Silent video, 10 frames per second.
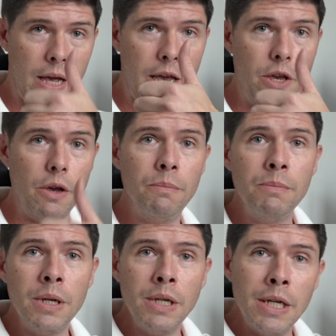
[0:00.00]
Hey Hugh.
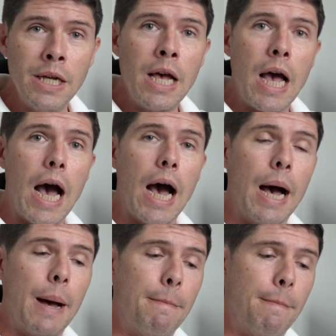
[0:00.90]

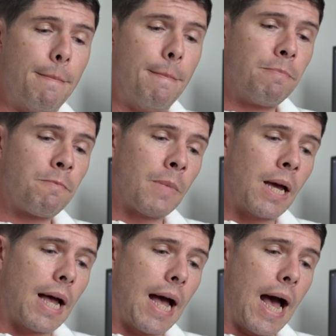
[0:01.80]
And
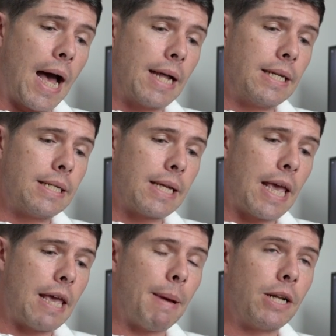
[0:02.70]

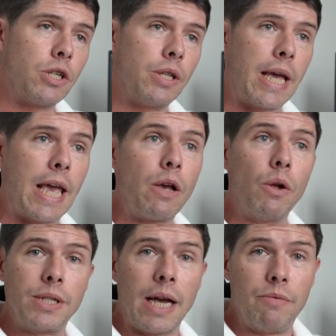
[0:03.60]
he mentioned that he
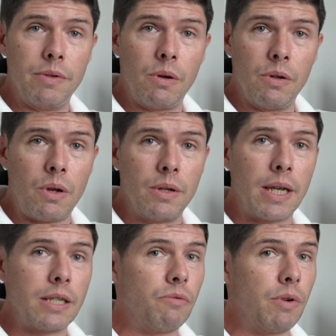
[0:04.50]
contacted
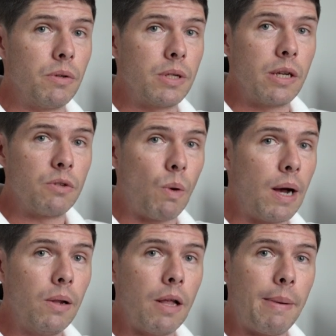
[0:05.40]
Realsee as
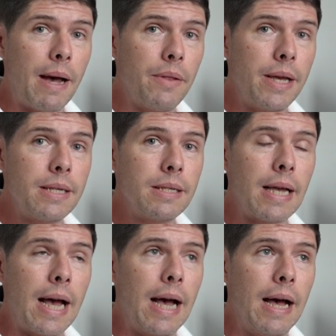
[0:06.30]
well about this.
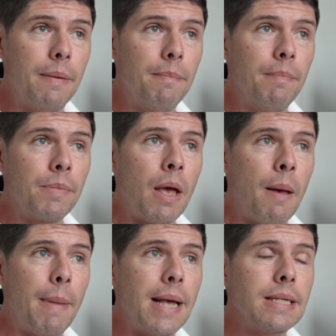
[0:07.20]

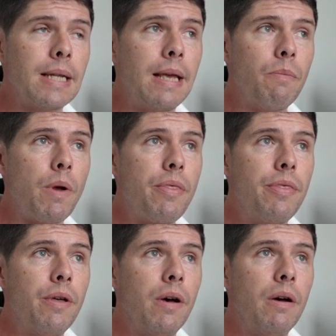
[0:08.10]
Basically,
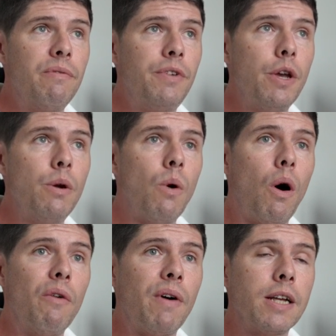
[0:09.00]
with the view
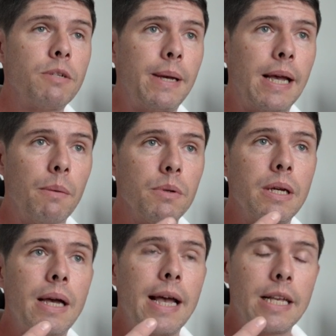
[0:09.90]
of us being able
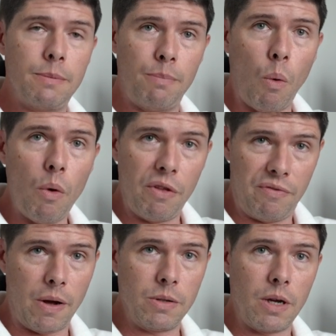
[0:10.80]
to export the
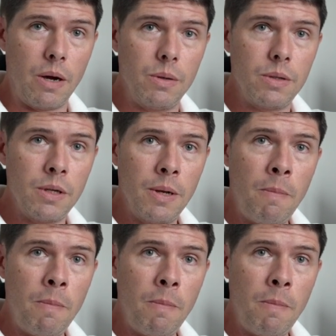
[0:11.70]
photos